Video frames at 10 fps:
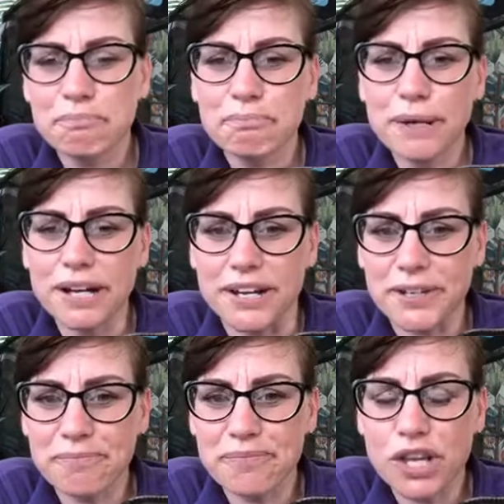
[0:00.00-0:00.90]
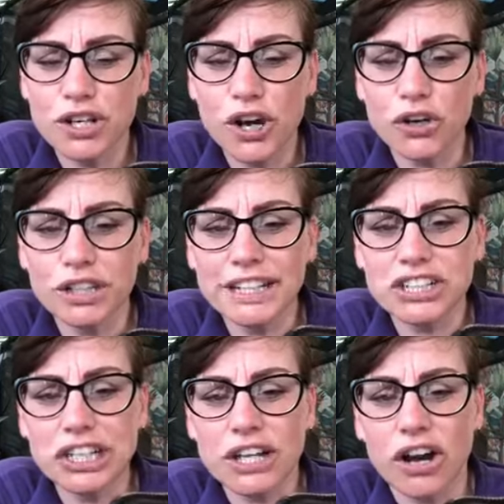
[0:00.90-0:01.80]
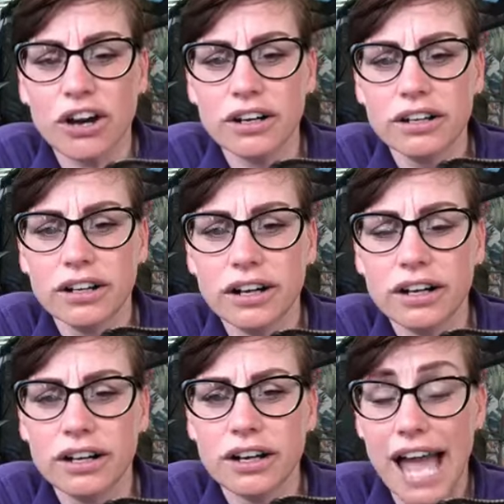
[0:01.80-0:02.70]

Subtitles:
But not only has she got her